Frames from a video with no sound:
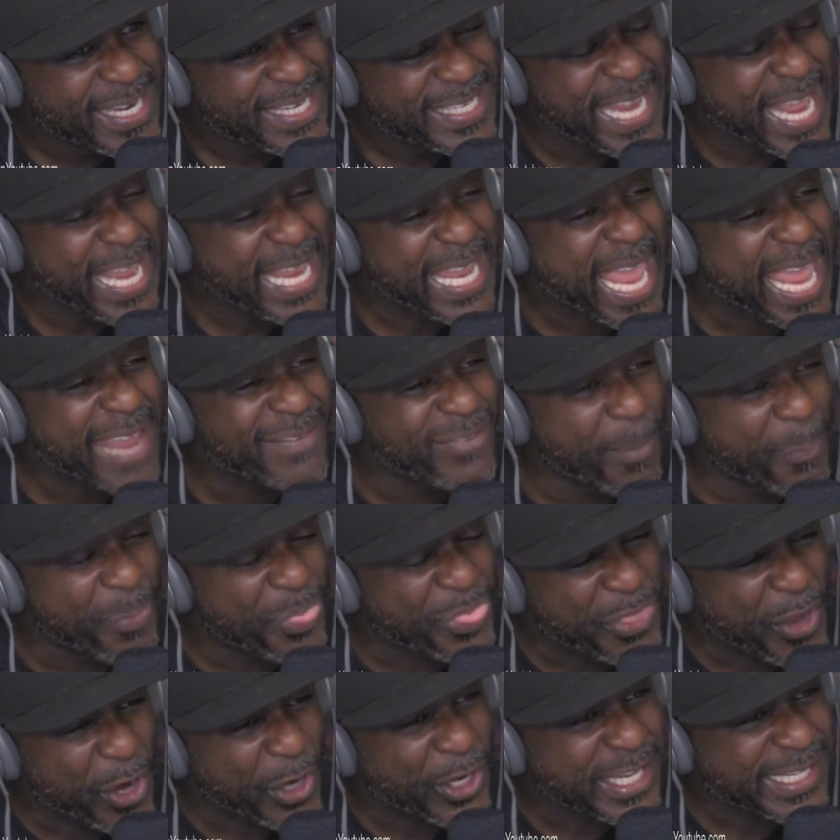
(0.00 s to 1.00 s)
They gave him
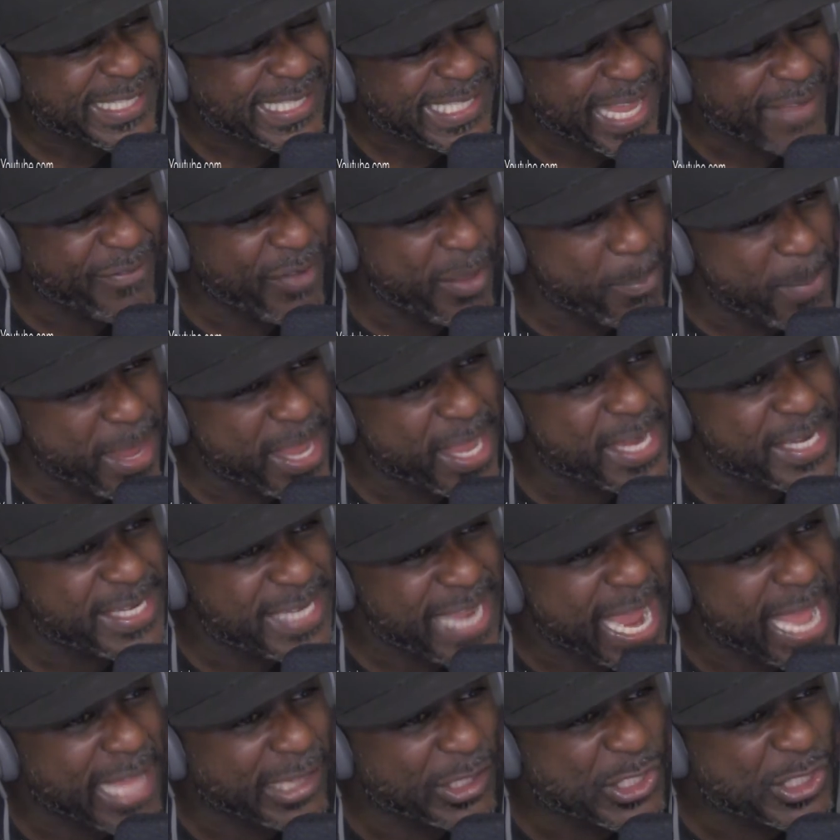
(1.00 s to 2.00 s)
$37
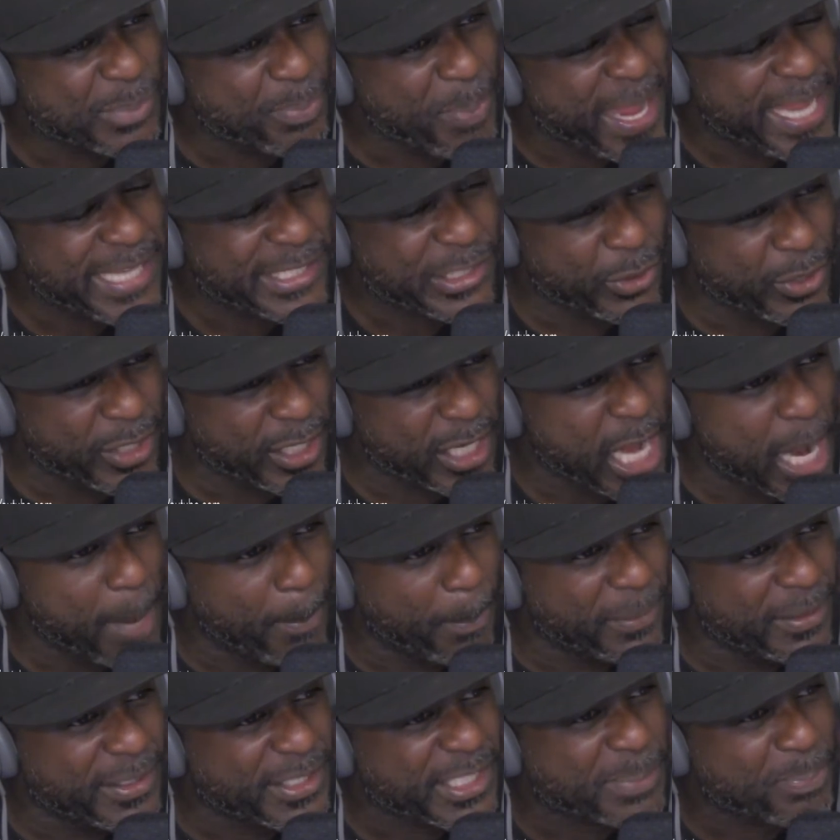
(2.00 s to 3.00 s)
million based on a
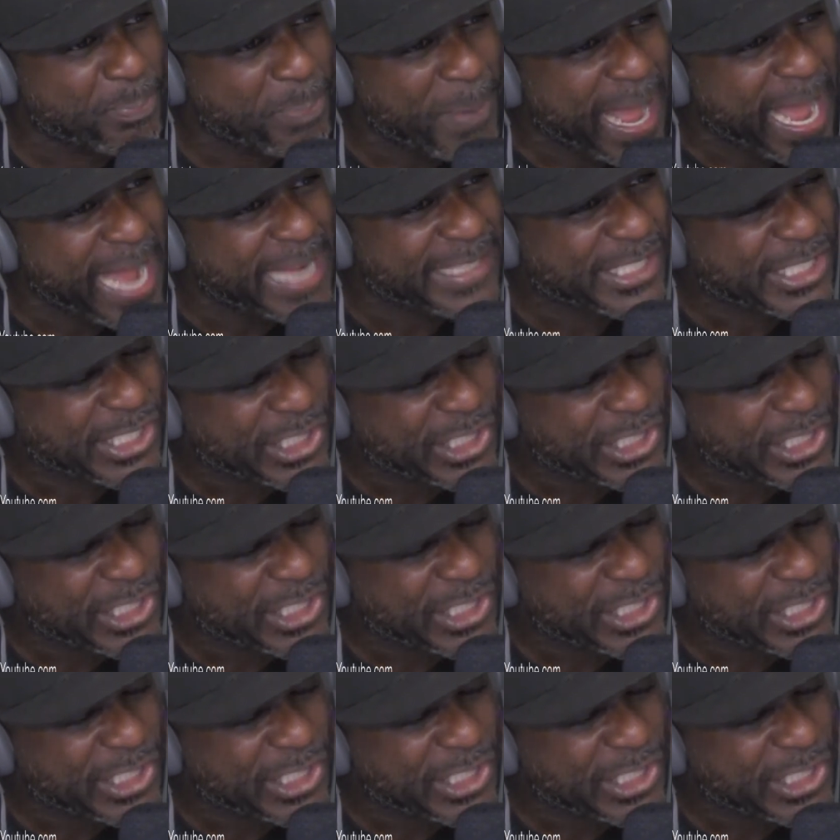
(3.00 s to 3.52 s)
couple of spot